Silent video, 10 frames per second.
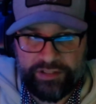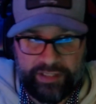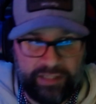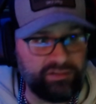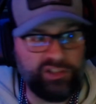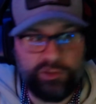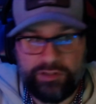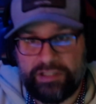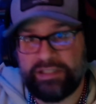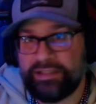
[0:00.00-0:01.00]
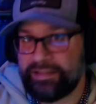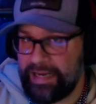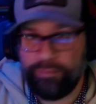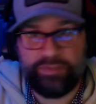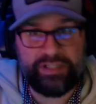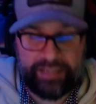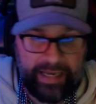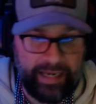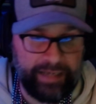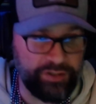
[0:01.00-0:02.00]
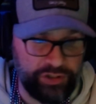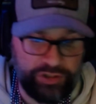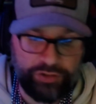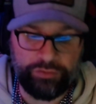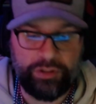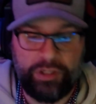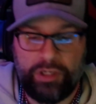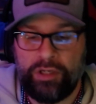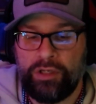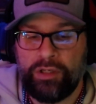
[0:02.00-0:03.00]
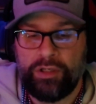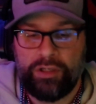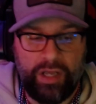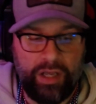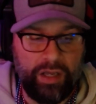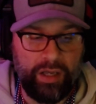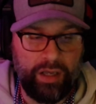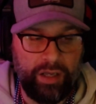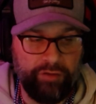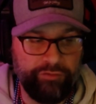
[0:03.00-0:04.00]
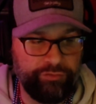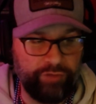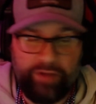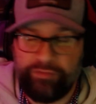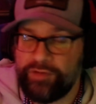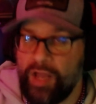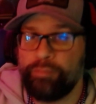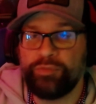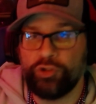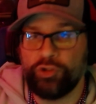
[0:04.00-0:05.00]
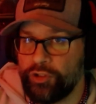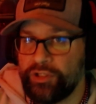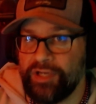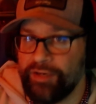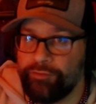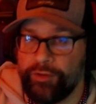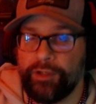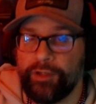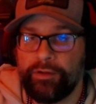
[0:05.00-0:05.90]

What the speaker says: It's like literally the same design, just fluffed up to look different.